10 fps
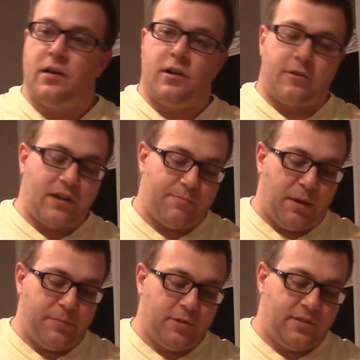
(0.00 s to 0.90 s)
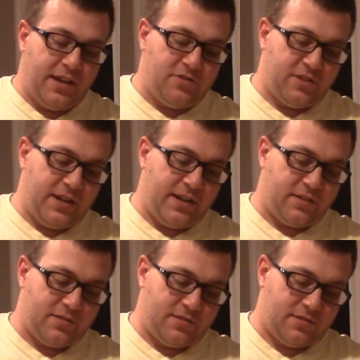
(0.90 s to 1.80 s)
Grab my Mutation
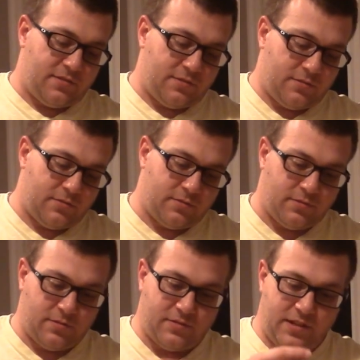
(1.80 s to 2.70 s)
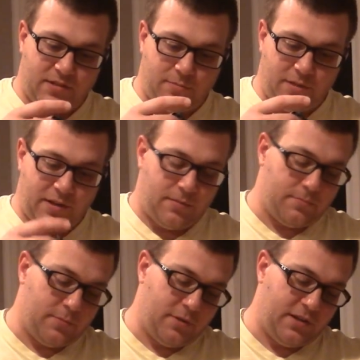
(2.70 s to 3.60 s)
X. Is that the Yep,
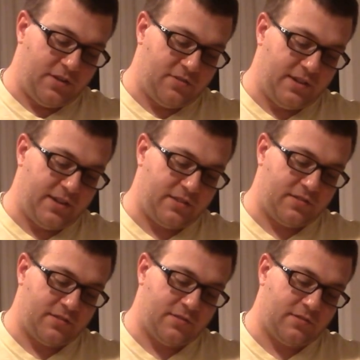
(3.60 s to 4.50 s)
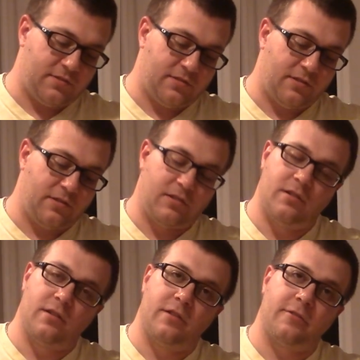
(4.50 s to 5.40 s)
Mutation X.
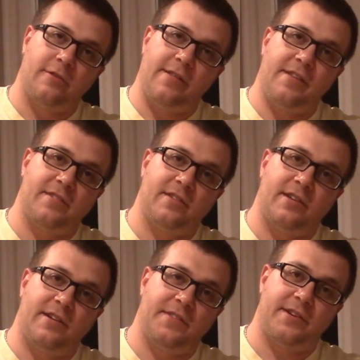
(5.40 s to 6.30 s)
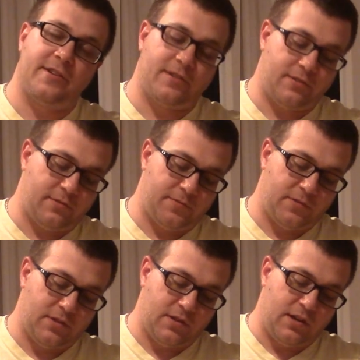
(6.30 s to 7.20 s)
Throw that thing on there,
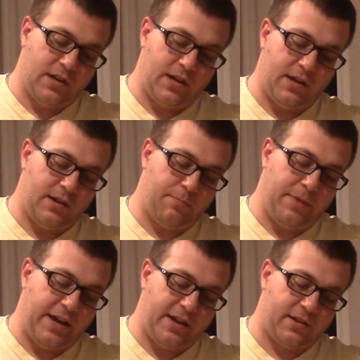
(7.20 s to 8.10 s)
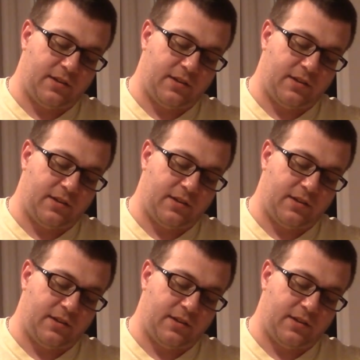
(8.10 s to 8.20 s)
and I'm back